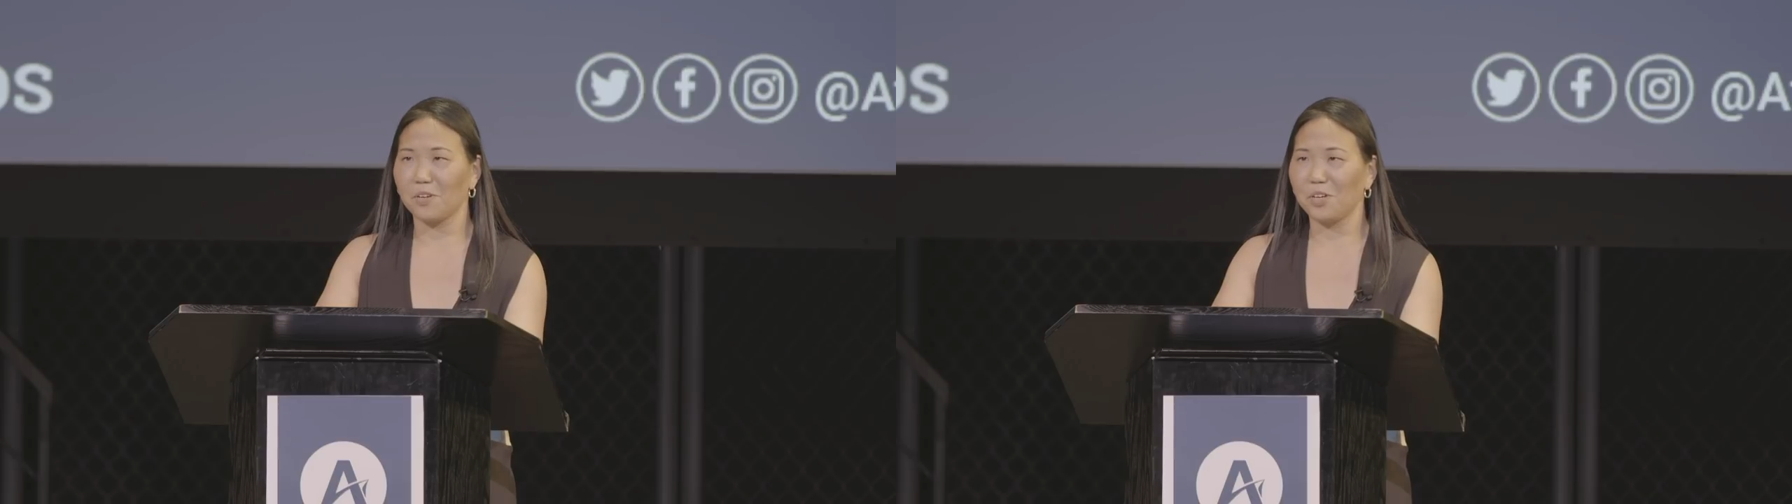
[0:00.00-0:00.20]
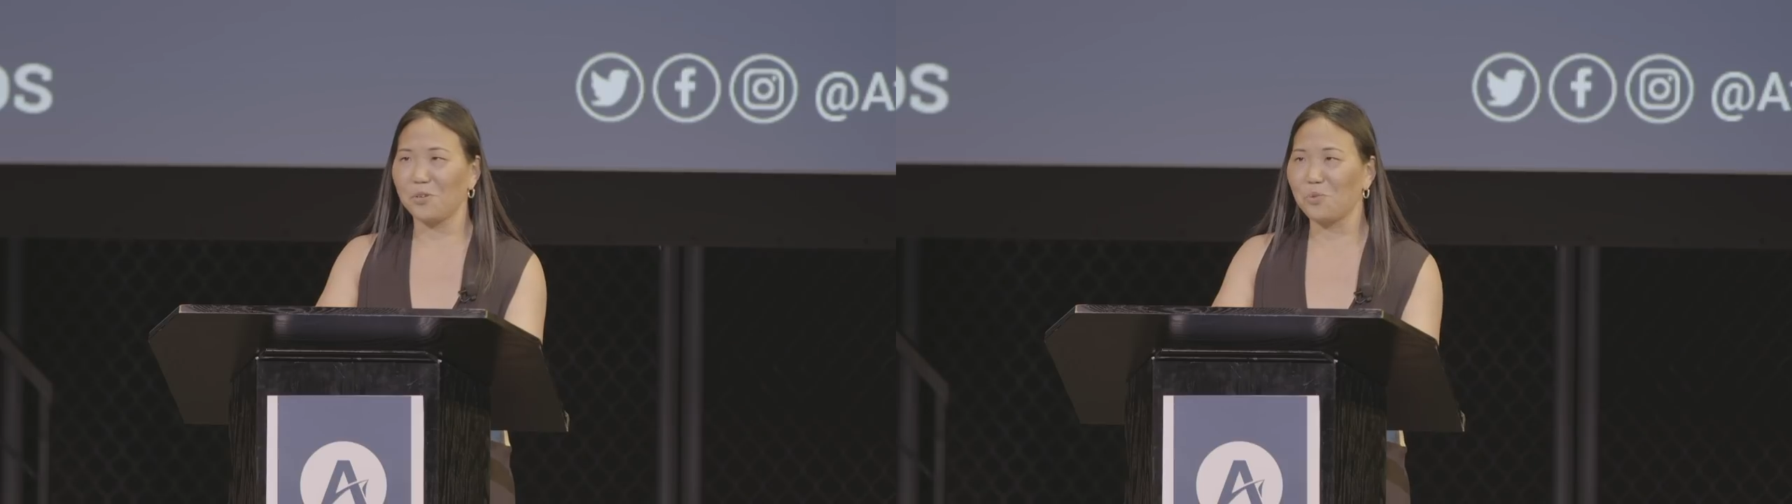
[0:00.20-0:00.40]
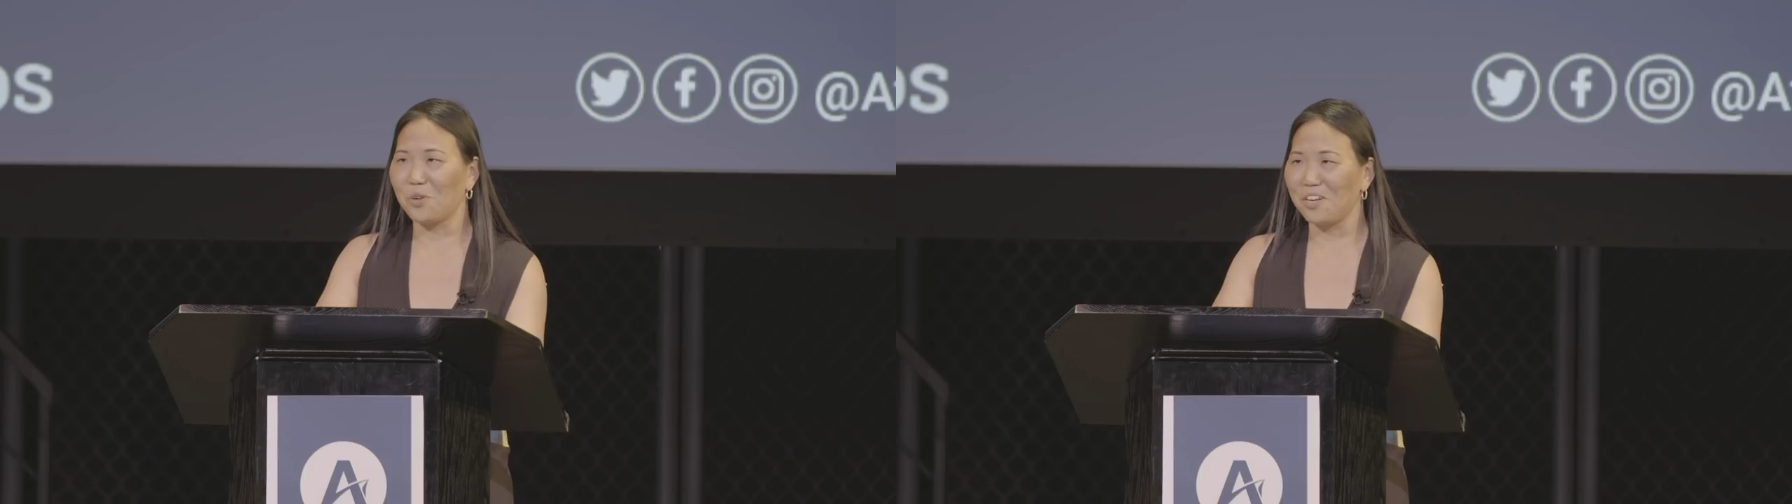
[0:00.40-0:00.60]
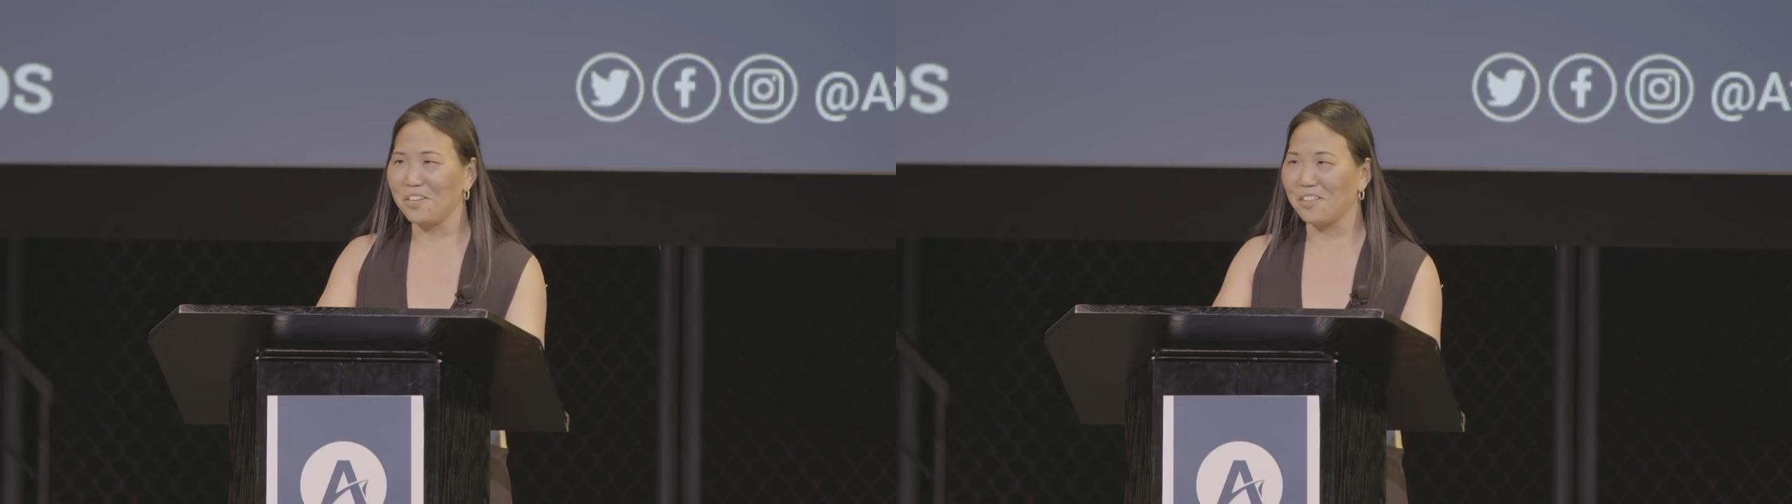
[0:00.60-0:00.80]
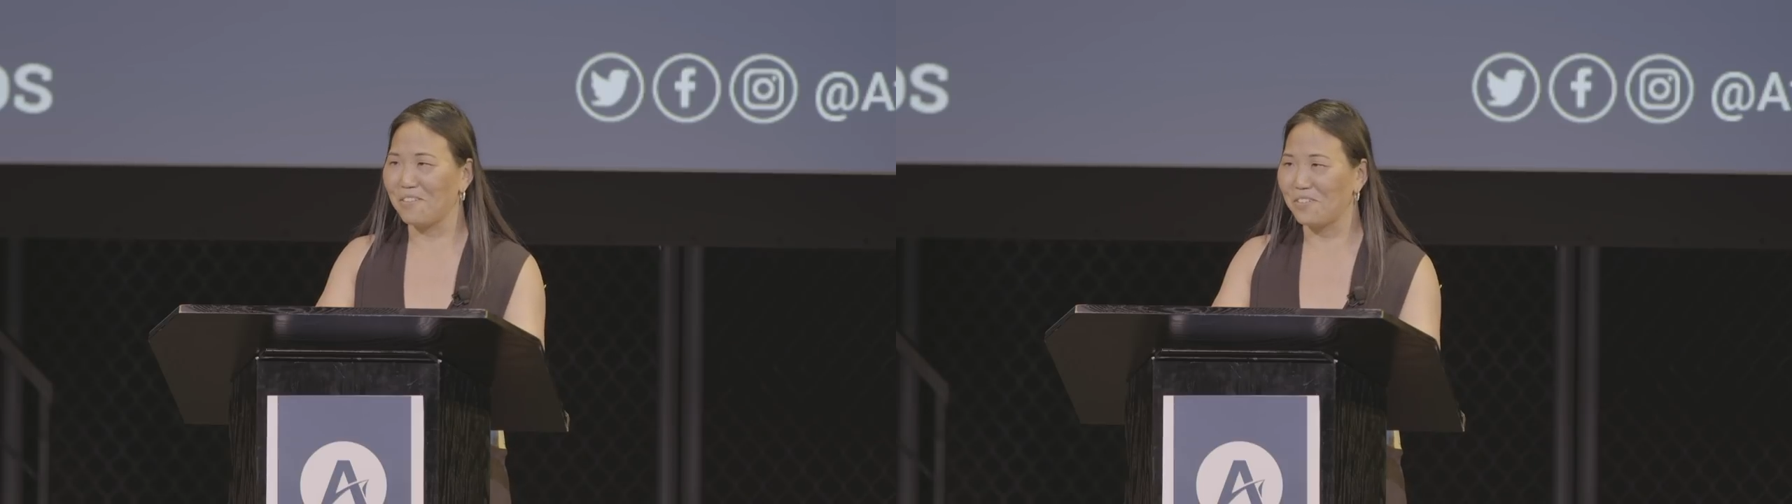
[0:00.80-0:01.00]
In
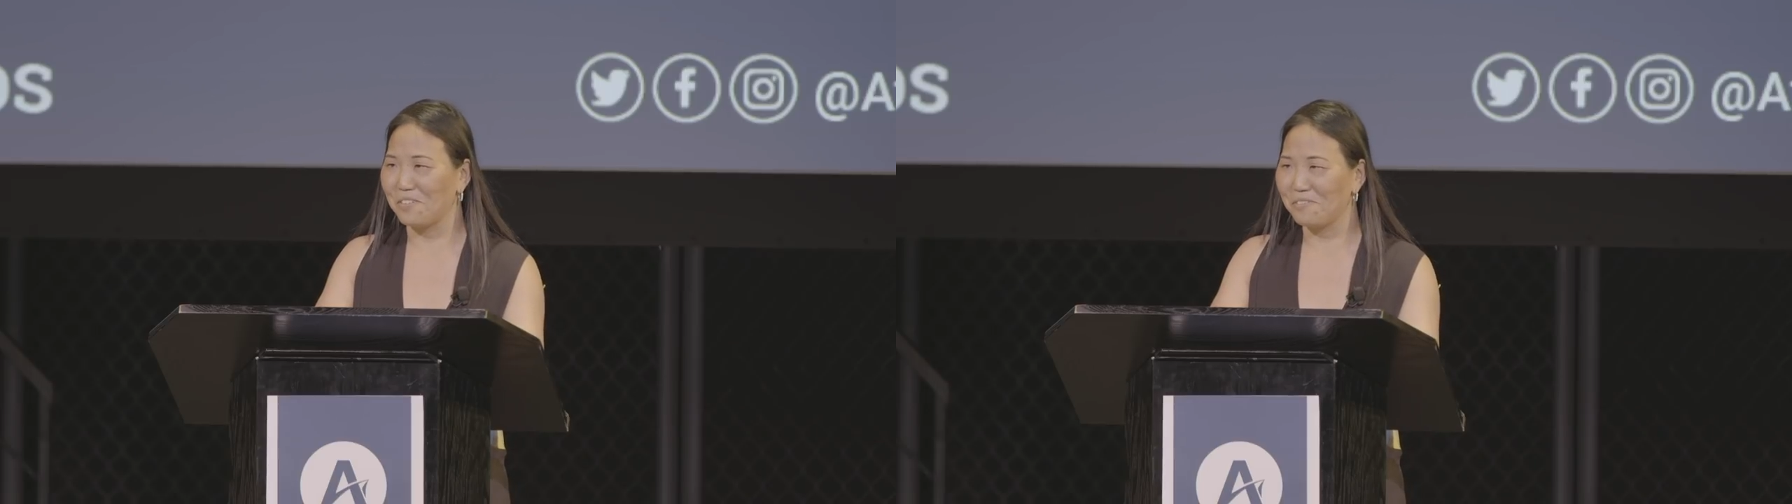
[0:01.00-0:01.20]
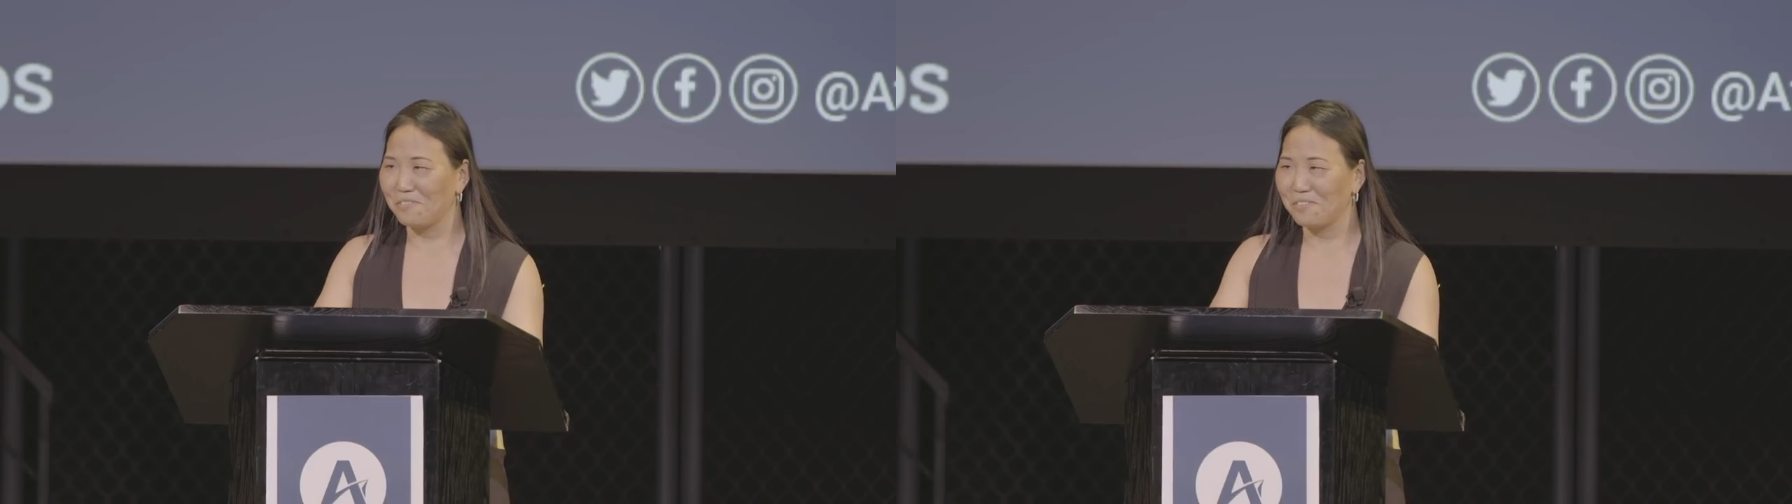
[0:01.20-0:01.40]
2011,